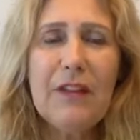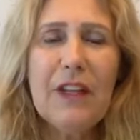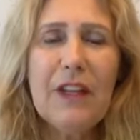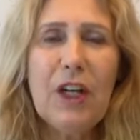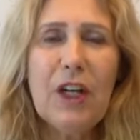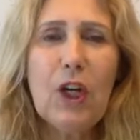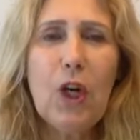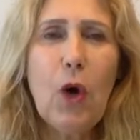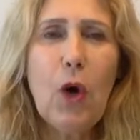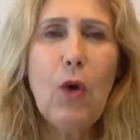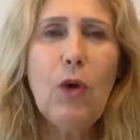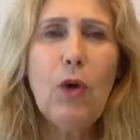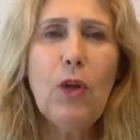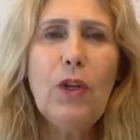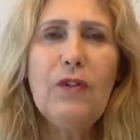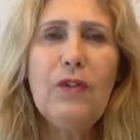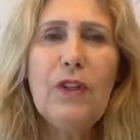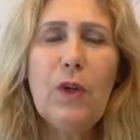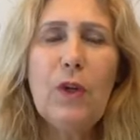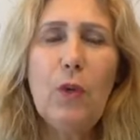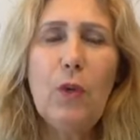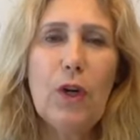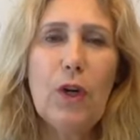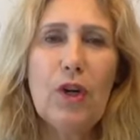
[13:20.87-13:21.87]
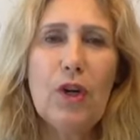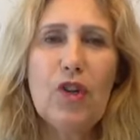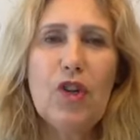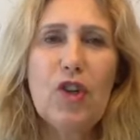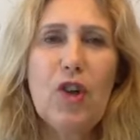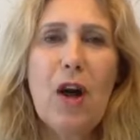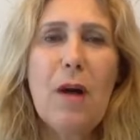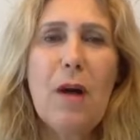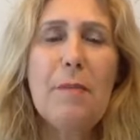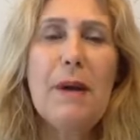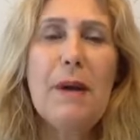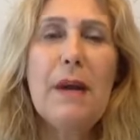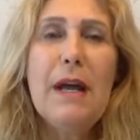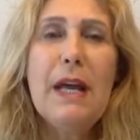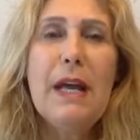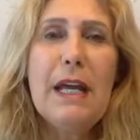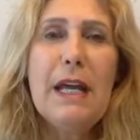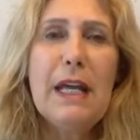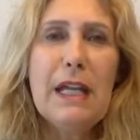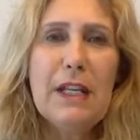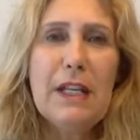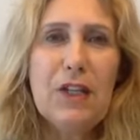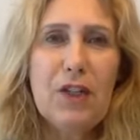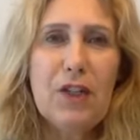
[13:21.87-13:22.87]
the goal of the workshop
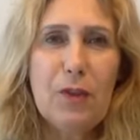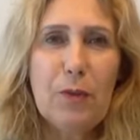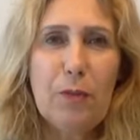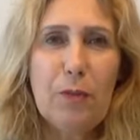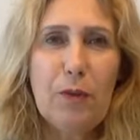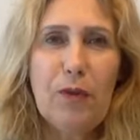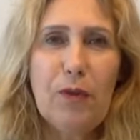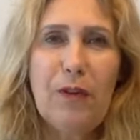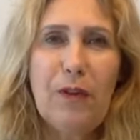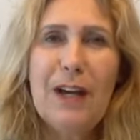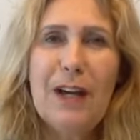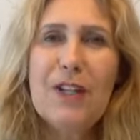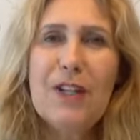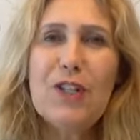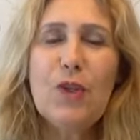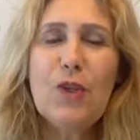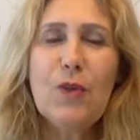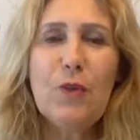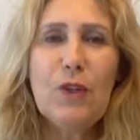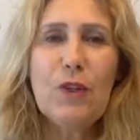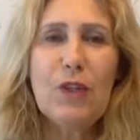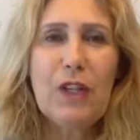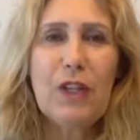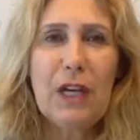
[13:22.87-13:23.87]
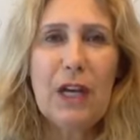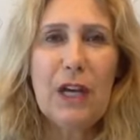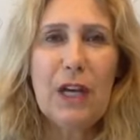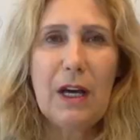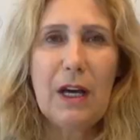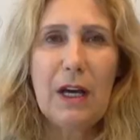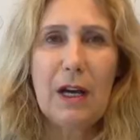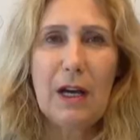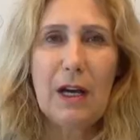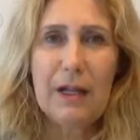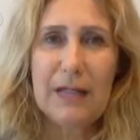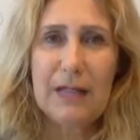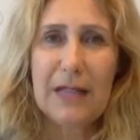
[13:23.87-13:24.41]
is to provide you with the